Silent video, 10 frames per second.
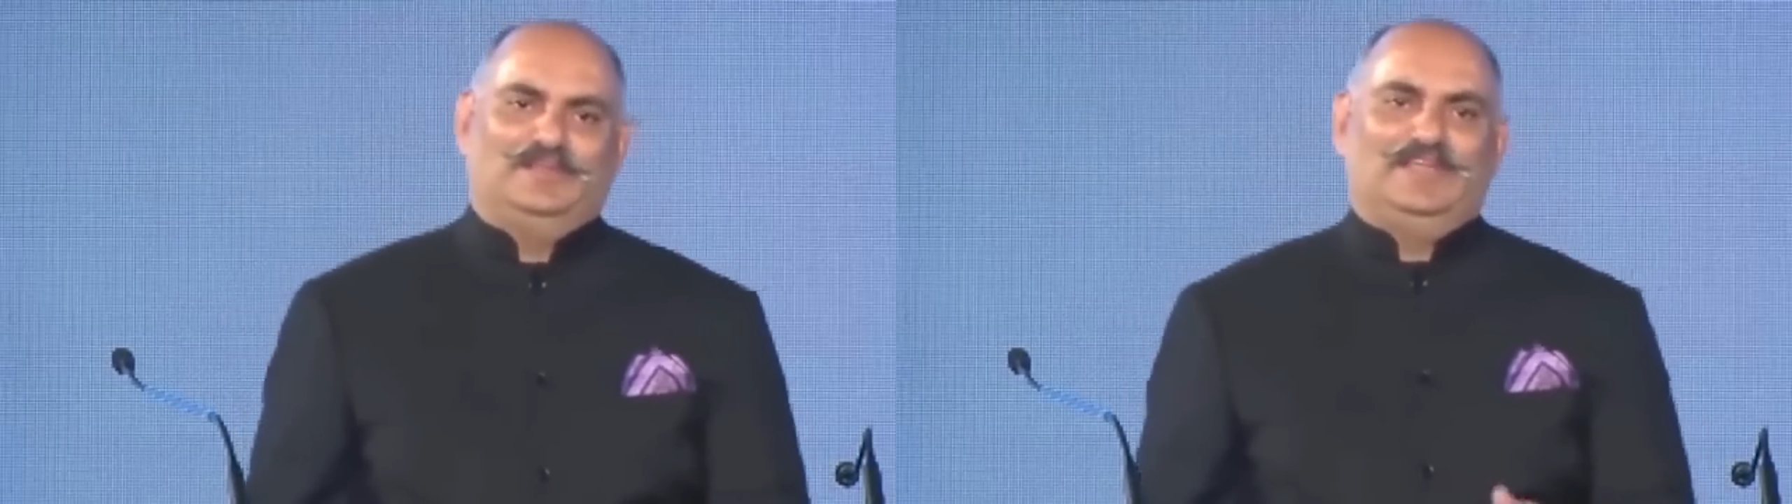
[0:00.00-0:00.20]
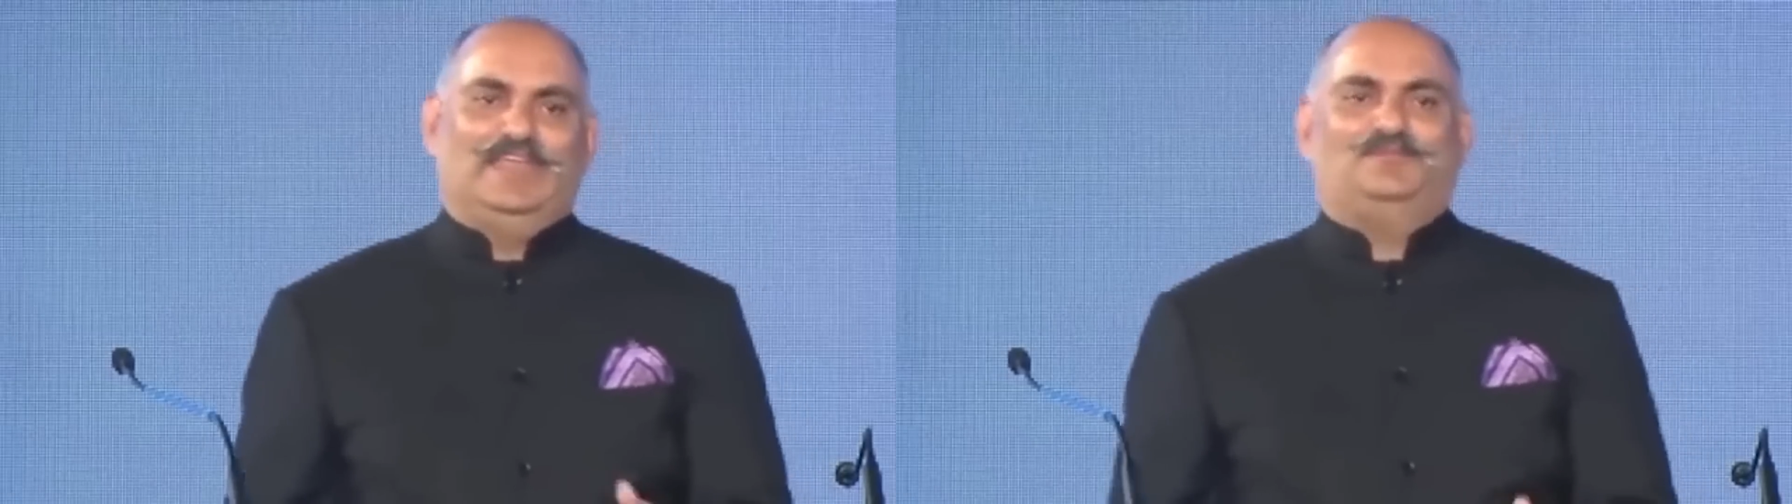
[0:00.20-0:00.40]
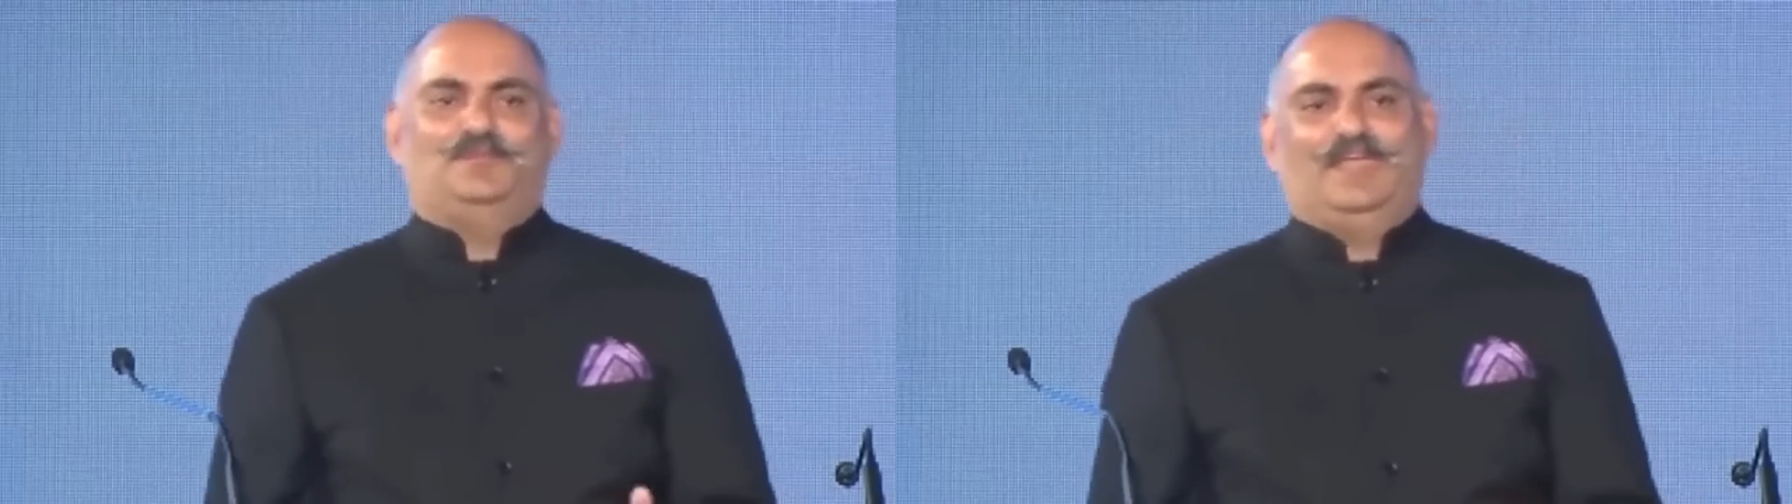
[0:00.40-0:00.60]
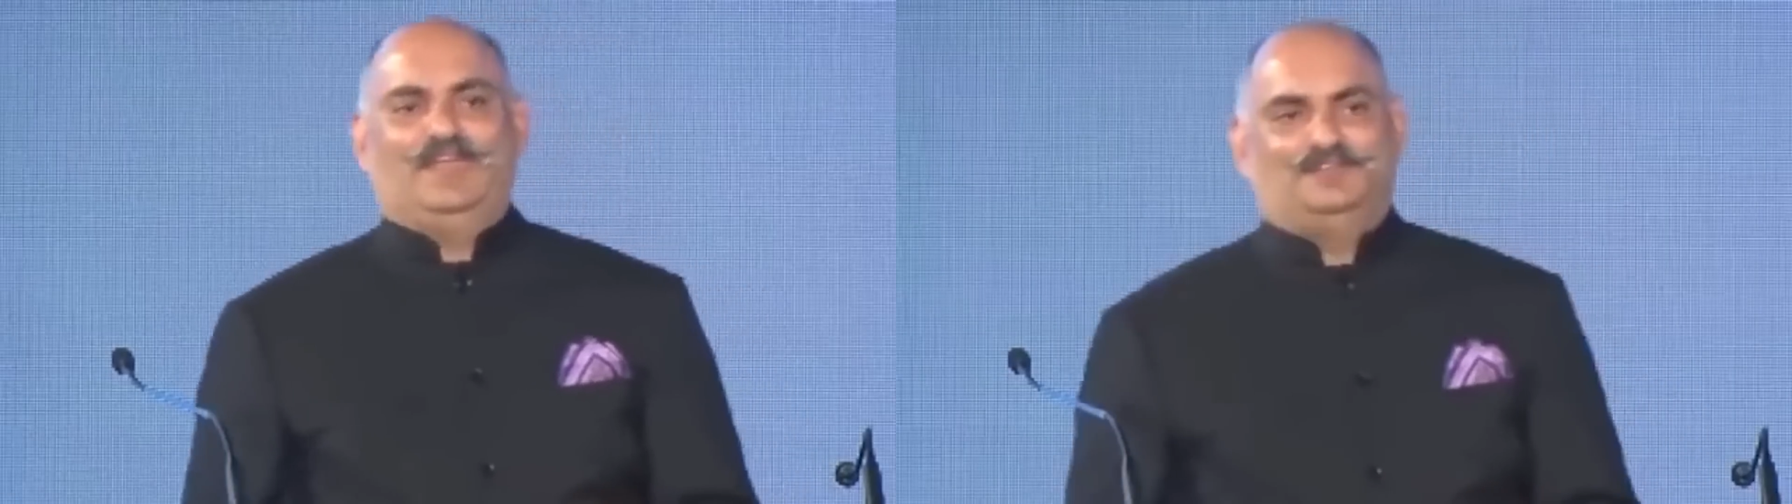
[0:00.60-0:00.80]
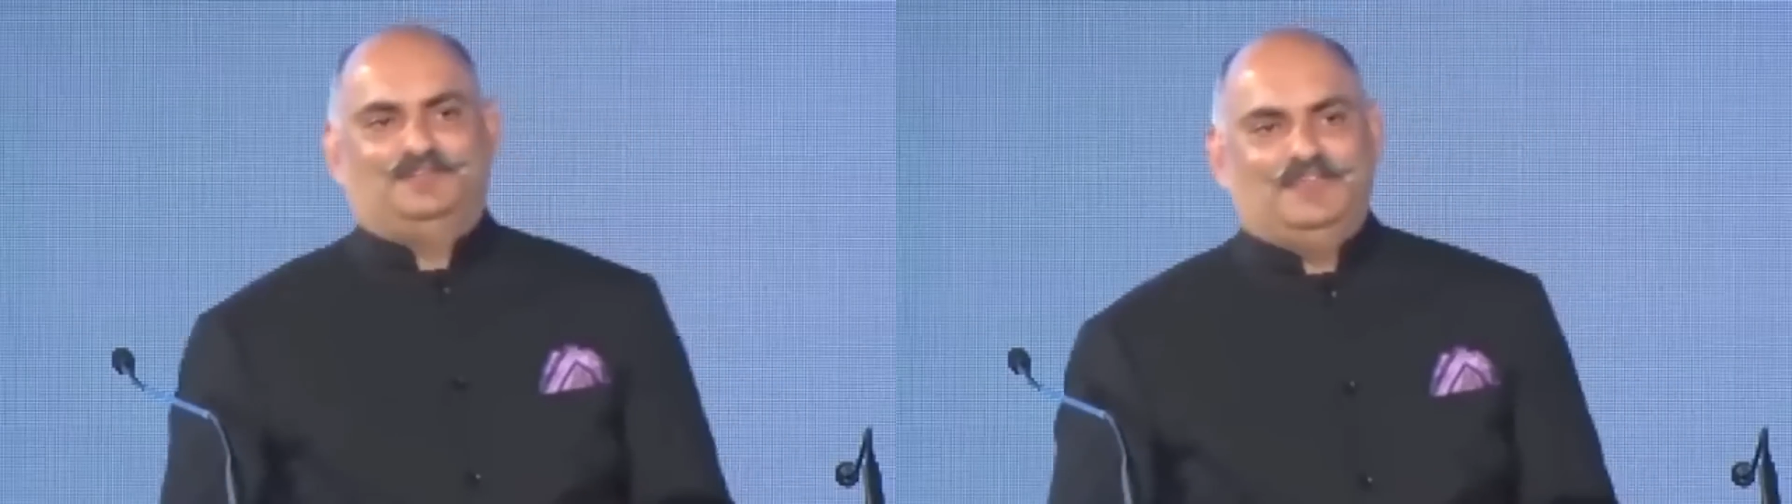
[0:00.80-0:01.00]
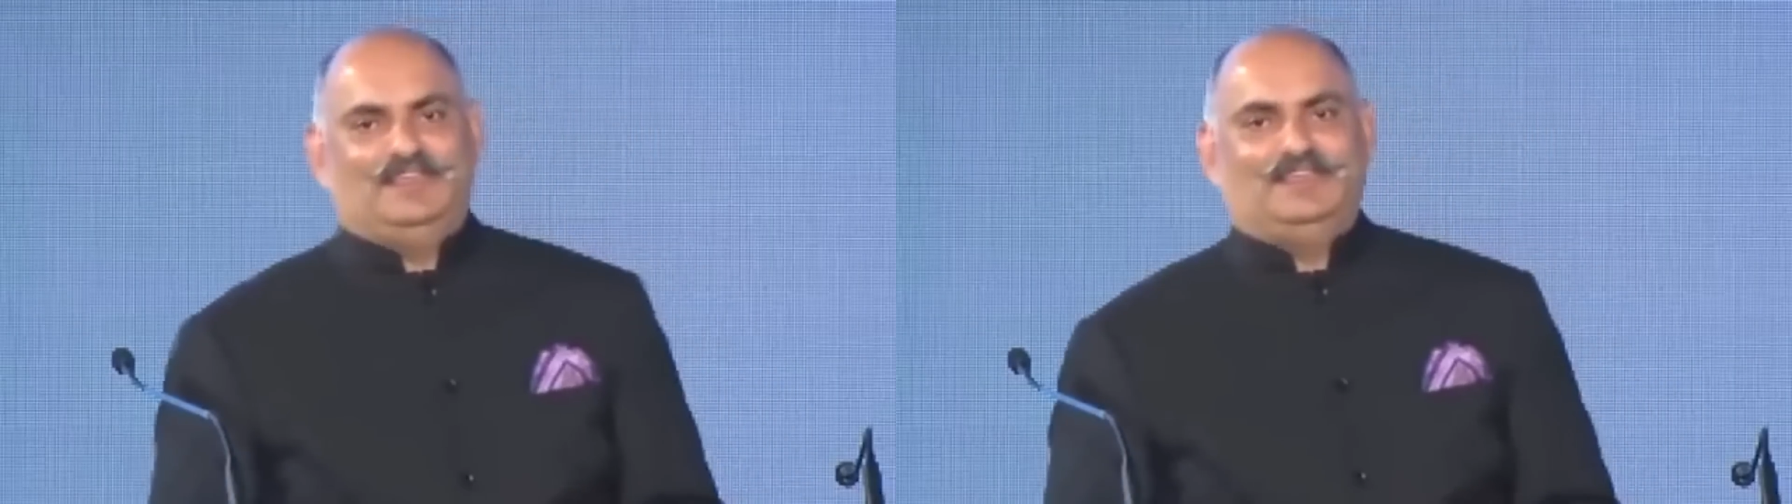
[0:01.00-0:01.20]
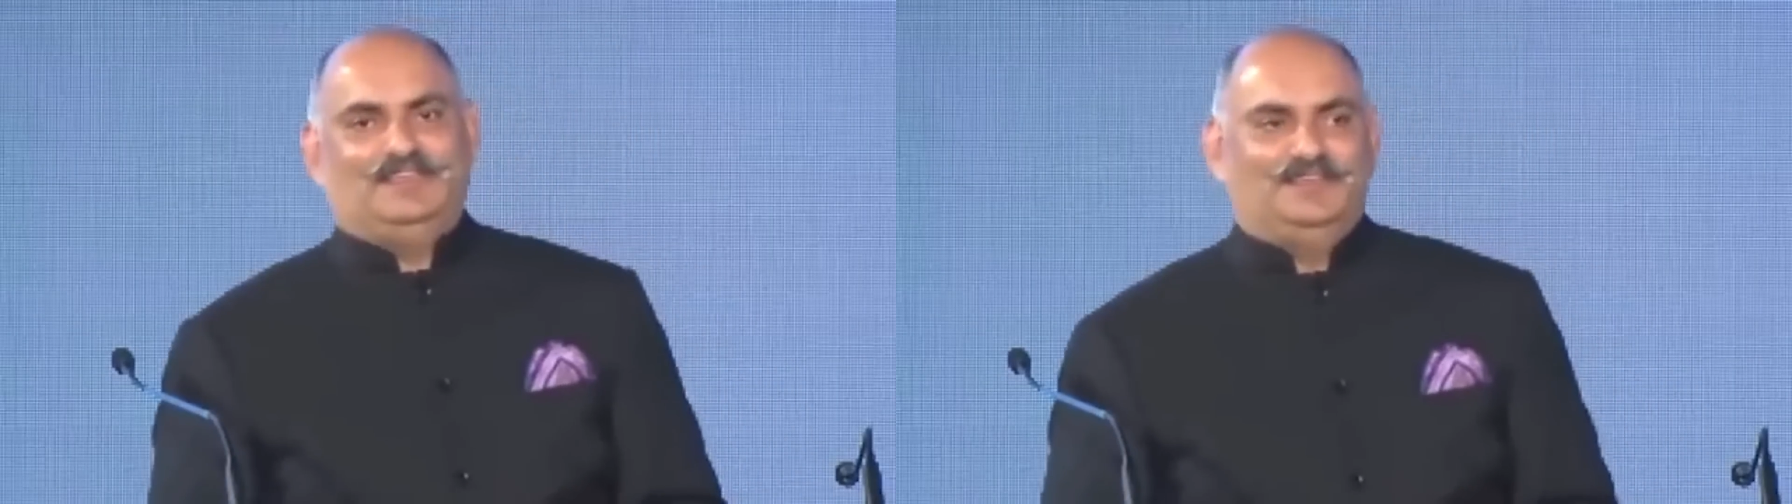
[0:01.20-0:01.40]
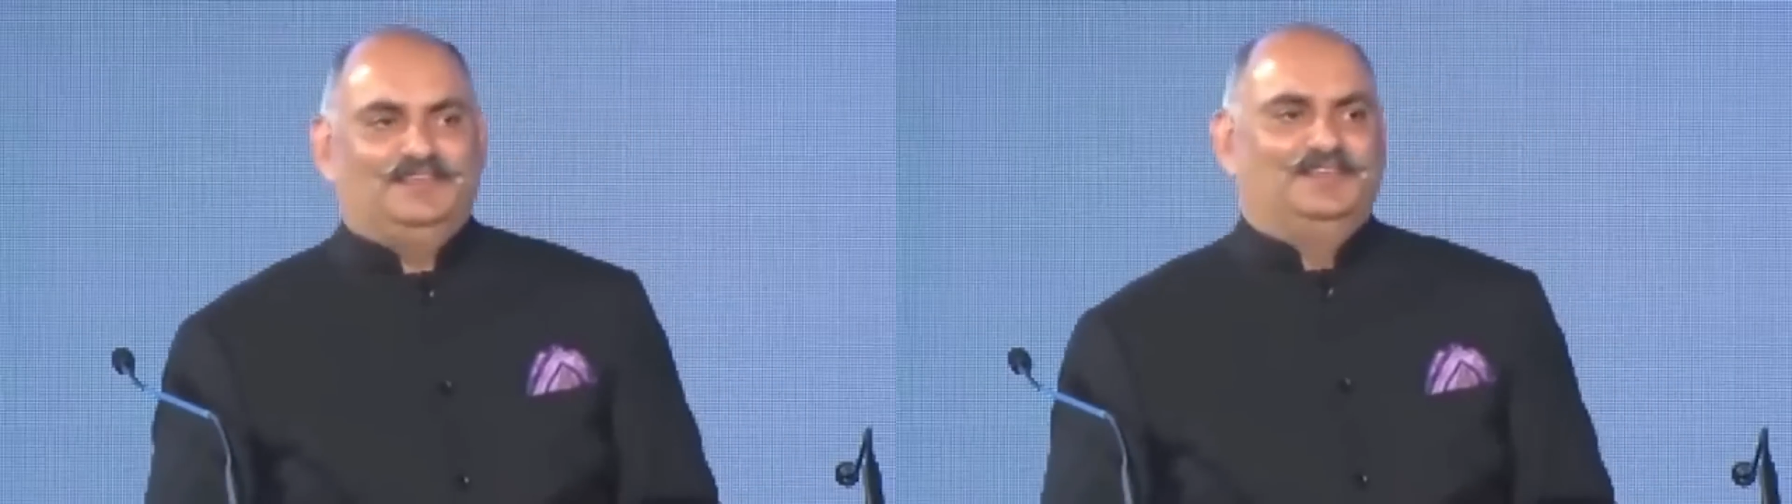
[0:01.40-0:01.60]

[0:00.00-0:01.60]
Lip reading: get paid a fee